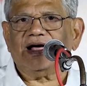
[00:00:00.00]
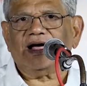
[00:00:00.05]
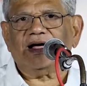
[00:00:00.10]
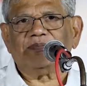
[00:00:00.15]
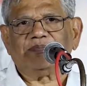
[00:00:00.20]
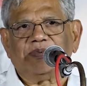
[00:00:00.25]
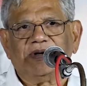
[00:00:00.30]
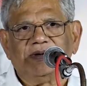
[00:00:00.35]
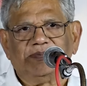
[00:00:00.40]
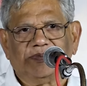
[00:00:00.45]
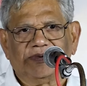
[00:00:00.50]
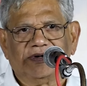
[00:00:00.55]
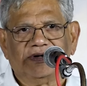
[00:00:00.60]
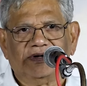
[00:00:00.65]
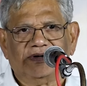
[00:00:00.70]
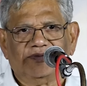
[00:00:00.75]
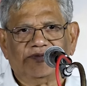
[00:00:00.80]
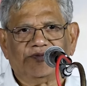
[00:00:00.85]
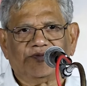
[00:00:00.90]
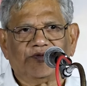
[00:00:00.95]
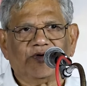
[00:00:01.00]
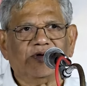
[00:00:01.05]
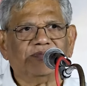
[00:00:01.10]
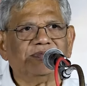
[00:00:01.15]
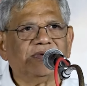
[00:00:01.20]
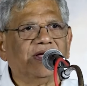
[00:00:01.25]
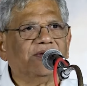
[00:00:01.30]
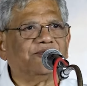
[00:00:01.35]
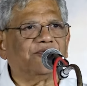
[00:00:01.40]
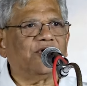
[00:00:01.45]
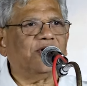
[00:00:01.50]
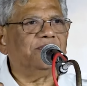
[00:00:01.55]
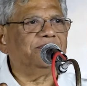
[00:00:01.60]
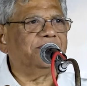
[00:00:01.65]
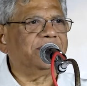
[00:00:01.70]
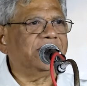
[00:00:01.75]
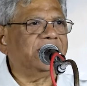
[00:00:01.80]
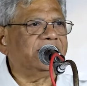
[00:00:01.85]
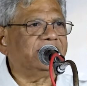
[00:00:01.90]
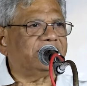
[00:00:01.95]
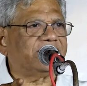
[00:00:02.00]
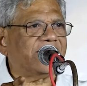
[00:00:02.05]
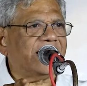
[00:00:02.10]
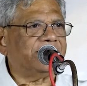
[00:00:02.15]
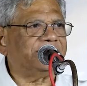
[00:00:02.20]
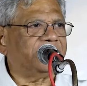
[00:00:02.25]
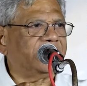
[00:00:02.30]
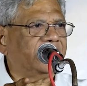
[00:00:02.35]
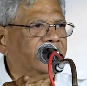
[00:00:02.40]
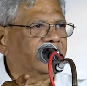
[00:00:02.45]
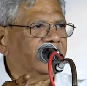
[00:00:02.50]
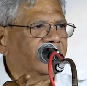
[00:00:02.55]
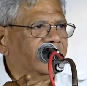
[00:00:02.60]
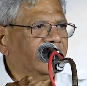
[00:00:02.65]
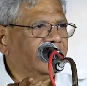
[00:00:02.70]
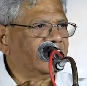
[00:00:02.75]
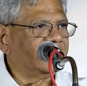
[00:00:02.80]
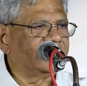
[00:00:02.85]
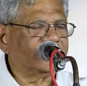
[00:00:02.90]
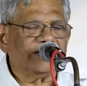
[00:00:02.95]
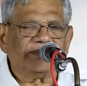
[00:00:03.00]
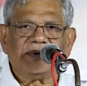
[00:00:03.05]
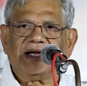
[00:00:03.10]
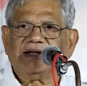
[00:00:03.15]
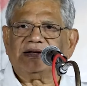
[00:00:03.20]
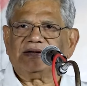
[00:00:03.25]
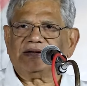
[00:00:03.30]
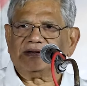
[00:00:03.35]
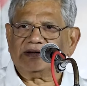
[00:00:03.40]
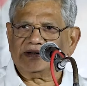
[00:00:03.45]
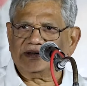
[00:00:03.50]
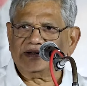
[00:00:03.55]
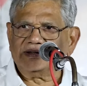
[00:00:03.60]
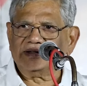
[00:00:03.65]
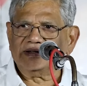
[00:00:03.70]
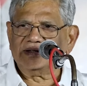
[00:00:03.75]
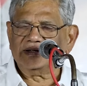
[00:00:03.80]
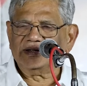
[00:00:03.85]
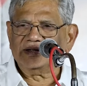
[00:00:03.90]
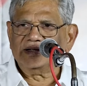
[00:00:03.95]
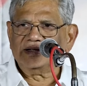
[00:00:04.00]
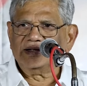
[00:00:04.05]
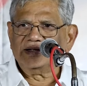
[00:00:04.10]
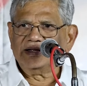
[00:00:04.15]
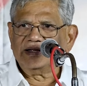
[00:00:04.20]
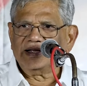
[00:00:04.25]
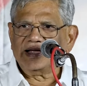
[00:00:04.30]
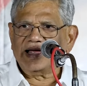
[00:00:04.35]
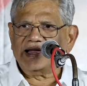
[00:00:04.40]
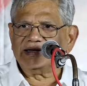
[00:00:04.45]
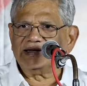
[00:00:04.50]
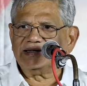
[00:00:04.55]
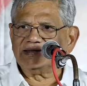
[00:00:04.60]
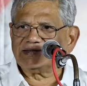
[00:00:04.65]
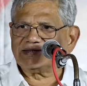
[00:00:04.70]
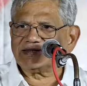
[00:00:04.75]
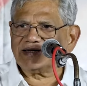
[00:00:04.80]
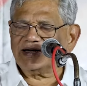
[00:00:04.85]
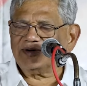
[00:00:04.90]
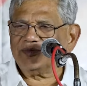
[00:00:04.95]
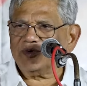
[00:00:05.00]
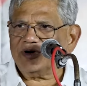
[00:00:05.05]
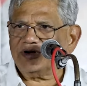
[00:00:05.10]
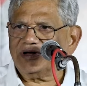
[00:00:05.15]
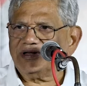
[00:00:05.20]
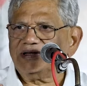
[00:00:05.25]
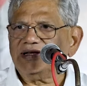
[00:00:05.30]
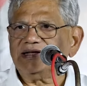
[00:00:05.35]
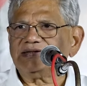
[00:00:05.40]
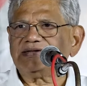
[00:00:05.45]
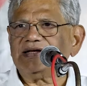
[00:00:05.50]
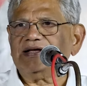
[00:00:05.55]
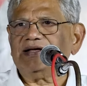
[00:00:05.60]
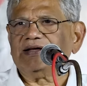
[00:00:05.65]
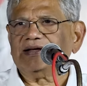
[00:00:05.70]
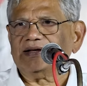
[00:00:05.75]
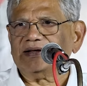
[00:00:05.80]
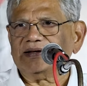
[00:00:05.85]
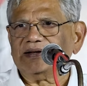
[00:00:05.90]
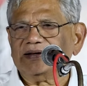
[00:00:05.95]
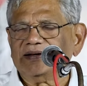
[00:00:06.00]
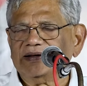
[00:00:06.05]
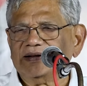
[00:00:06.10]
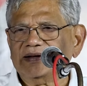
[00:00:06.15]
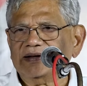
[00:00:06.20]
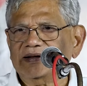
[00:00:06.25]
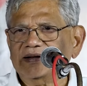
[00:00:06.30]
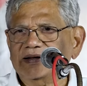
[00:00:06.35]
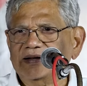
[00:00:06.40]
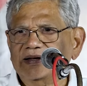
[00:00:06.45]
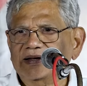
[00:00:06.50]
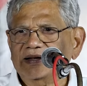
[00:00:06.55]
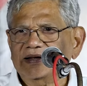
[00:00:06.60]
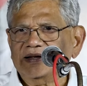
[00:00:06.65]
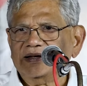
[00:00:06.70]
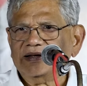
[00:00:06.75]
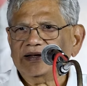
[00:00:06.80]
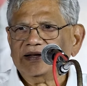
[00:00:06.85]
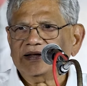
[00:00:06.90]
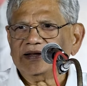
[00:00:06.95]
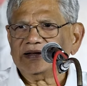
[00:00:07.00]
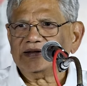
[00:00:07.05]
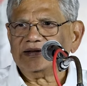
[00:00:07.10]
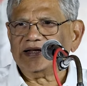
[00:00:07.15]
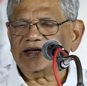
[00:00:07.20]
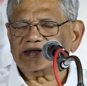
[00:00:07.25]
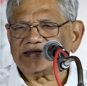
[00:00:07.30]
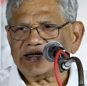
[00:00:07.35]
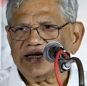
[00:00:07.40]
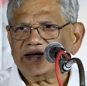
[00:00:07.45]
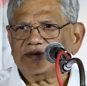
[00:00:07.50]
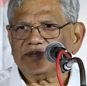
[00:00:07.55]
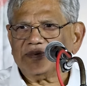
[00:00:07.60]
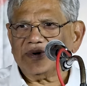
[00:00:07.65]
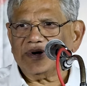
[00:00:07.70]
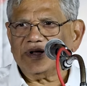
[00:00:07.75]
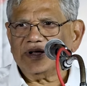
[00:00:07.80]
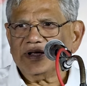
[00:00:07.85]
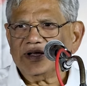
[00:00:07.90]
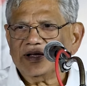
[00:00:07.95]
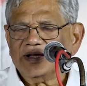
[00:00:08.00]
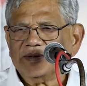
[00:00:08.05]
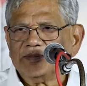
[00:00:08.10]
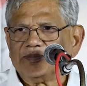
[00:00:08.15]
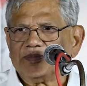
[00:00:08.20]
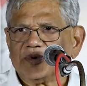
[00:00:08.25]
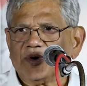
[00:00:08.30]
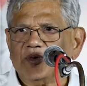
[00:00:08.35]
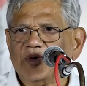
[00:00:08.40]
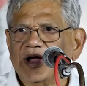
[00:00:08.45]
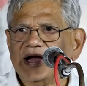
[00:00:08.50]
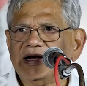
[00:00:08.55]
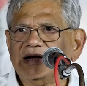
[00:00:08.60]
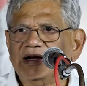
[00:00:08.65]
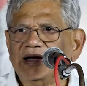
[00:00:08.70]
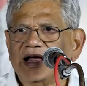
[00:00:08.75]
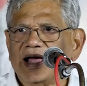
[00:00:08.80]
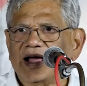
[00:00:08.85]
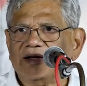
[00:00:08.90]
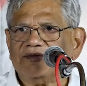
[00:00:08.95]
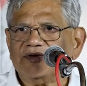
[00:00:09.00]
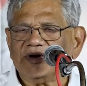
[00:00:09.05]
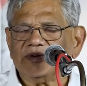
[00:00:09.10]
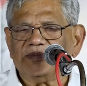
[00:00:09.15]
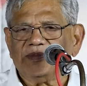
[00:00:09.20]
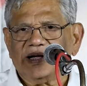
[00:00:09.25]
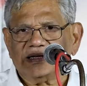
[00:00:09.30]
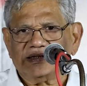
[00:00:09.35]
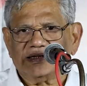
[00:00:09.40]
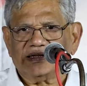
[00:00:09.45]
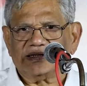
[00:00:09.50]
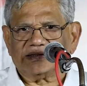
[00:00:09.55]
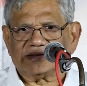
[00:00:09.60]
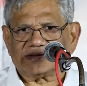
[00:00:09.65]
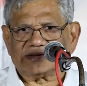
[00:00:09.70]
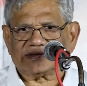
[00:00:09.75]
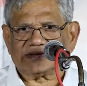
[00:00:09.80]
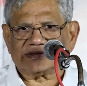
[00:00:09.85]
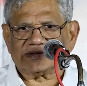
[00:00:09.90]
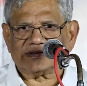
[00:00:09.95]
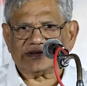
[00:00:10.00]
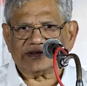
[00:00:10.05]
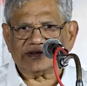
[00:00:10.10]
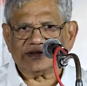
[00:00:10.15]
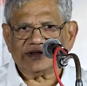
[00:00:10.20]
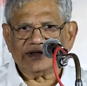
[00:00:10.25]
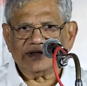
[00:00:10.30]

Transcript: our people from being trapped in the mine. And instead, what did they say? They said, provide our mothers